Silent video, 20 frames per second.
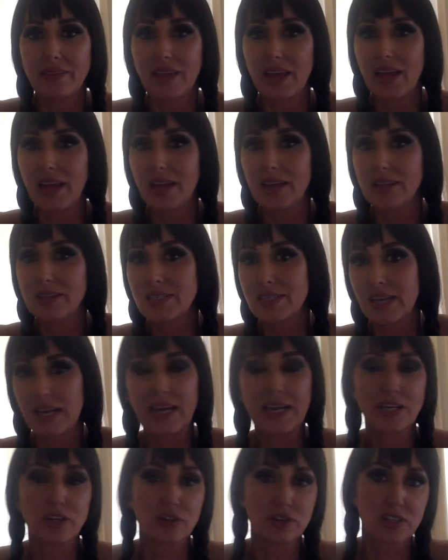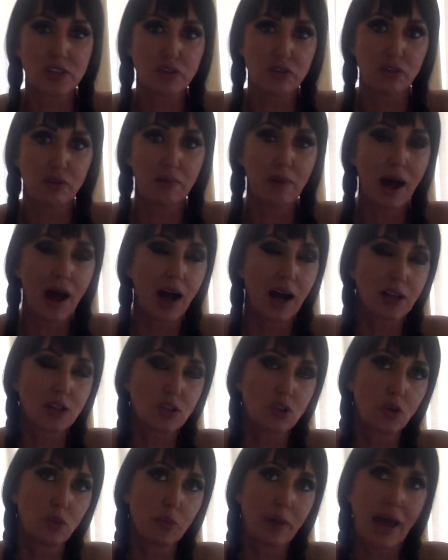their slanderous
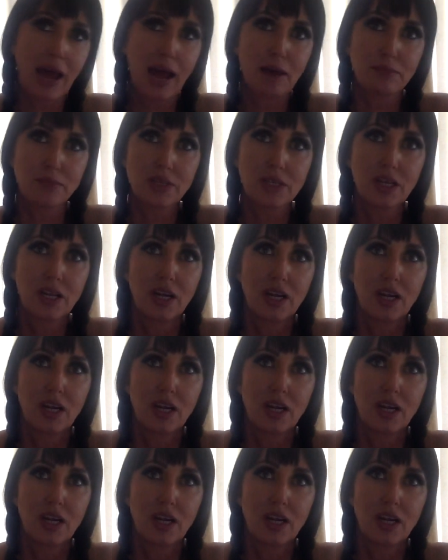remarks, or perhaps,